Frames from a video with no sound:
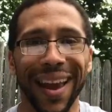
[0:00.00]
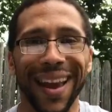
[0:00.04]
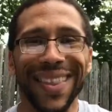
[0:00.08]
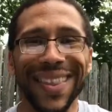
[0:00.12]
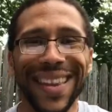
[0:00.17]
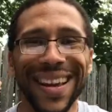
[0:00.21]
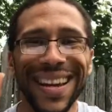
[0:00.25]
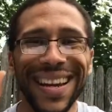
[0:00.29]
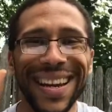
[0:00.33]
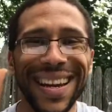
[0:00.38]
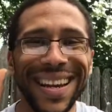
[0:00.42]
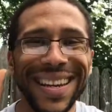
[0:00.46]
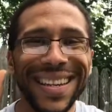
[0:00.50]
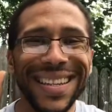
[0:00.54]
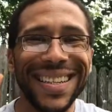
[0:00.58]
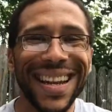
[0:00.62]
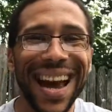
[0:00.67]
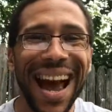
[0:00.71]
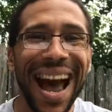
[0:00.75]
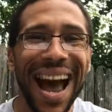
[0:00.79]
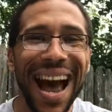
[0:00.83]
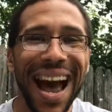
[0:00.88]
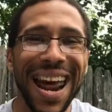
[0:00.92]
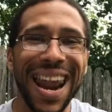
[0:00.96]
And then he
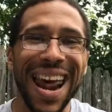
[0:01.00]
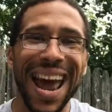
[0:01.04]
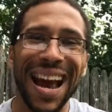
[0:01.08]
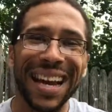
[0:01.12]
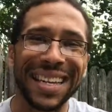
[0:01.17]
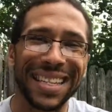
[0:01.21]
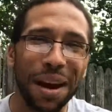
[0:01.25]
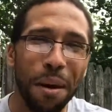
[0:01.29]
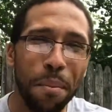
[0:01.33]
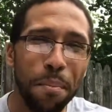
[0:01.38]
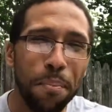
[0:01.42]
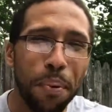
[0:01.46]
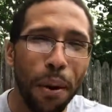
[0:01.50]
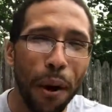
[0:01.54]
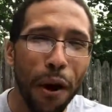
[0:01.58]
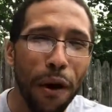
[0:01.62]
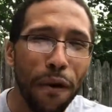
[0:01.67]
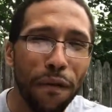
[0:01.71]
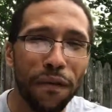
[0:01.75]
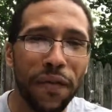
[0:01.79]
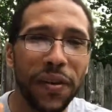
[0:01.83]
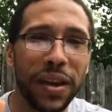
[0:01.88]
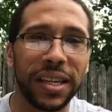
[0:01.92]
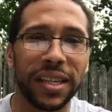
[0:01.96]
died as a
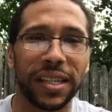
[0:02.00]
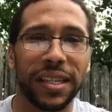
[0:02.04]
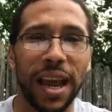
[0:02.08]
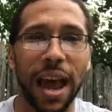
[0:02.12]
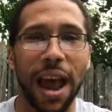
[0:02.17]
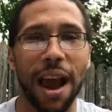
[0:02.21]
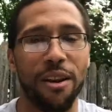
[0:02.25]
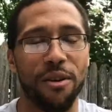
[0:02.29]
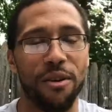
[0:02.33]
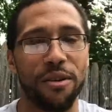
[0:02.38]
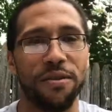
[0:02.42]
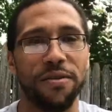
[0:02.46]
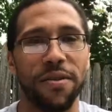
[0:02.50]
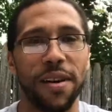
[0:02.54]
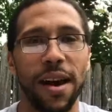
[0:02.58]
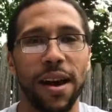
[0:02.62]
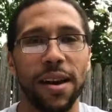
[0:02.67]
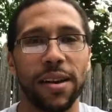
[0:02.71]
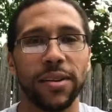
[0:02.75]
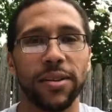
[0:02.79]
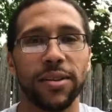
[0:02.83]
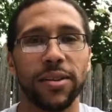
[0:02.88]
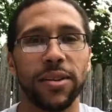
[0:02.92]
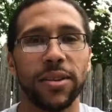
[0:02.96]
perfect
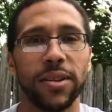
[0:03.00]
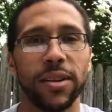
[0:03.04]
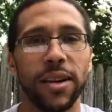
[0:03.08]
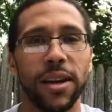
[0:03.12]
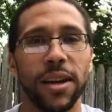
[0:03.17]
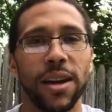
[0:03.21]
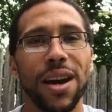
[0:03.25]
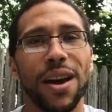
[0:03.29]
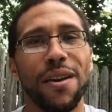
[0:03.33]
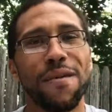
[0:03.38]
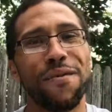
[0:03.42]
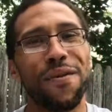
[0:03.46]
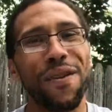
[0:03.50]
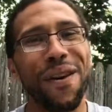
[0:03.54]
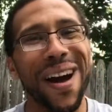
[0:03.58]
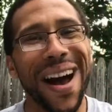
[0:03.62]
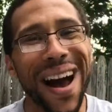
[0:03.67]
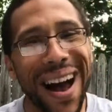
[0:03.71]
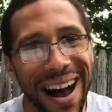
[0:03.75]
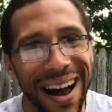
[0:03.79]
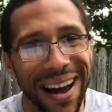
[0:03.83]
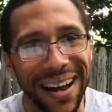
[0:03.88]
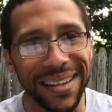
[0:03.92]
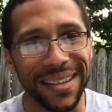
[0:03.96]
sacrifice for
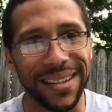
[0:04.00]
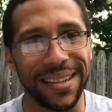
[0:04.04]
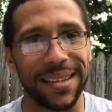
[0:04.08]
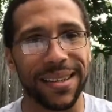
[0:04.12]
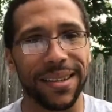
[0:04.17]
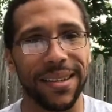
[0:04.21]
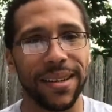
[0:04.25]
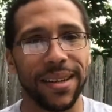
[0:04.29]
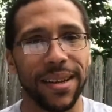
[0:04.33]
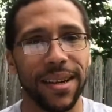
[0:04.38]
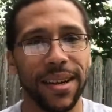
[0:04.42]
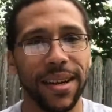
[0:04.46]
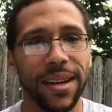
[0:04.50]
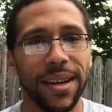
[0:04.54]
us.